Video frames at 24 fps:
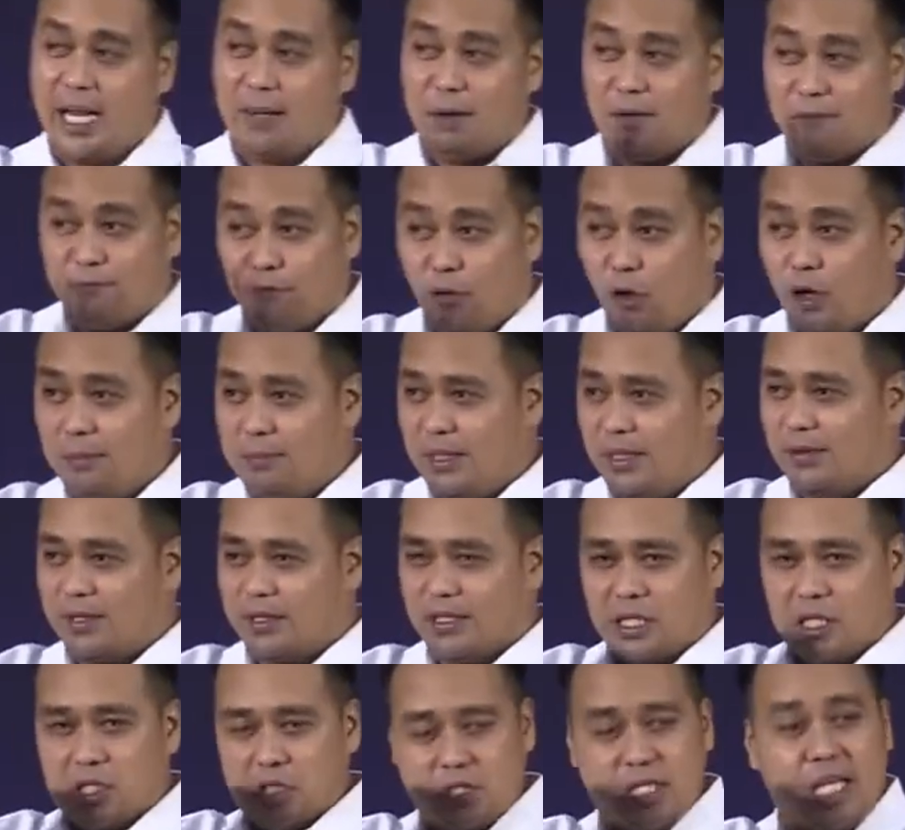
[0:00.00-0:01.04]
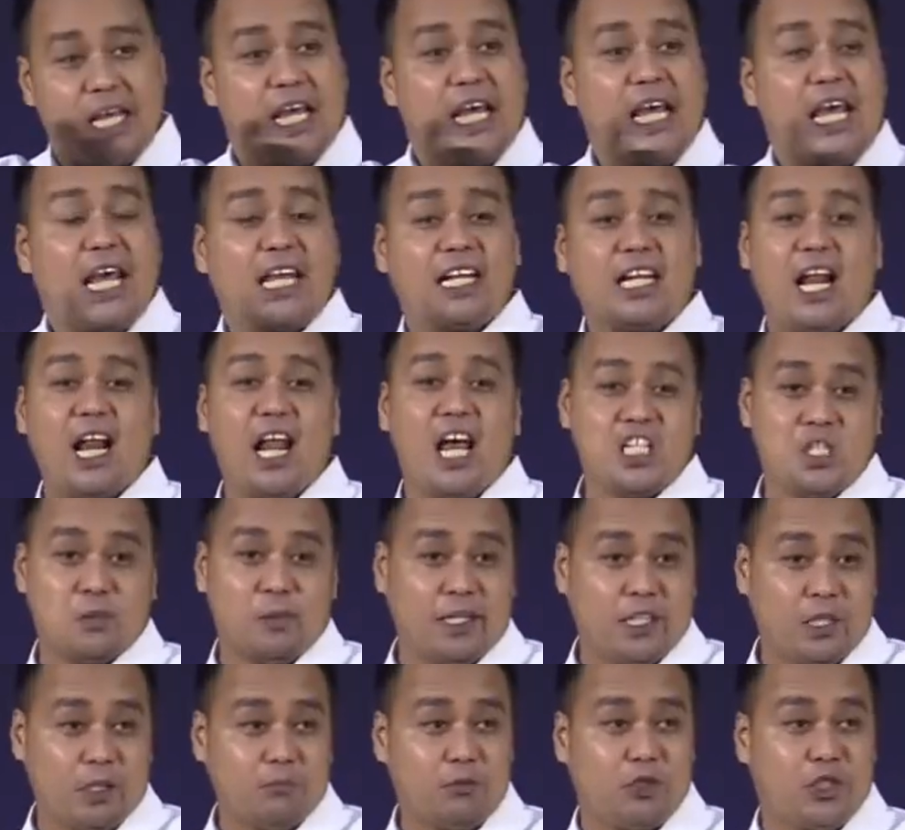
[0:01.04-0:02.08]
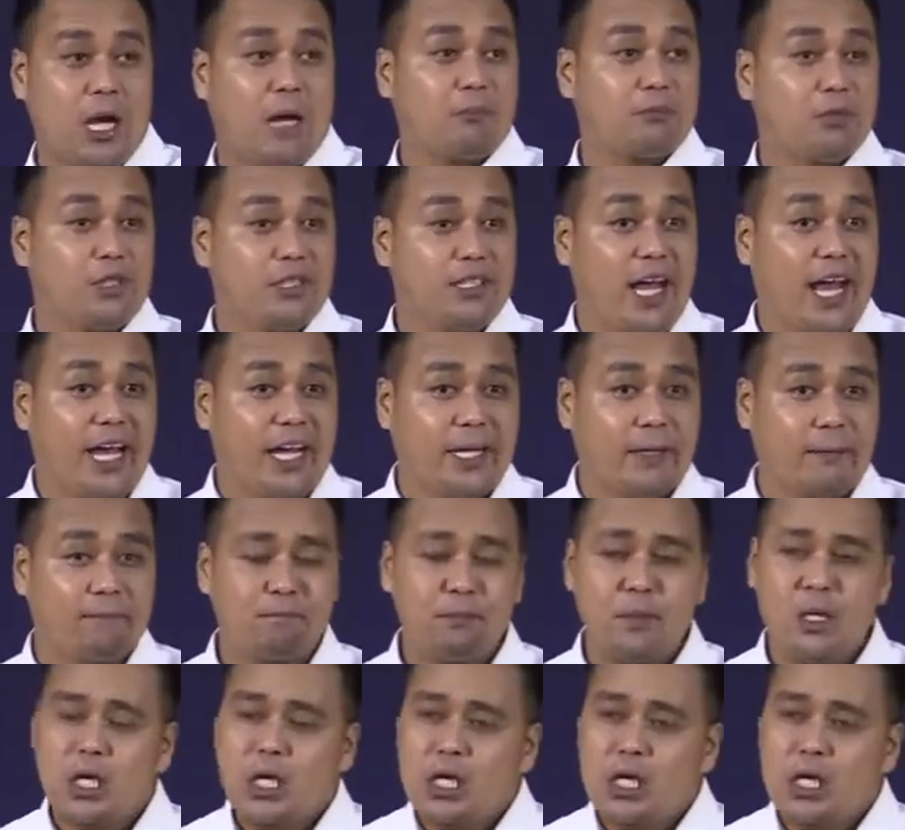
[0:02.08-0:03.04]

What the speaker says: I mean, four miracles in the last part of chapter 9.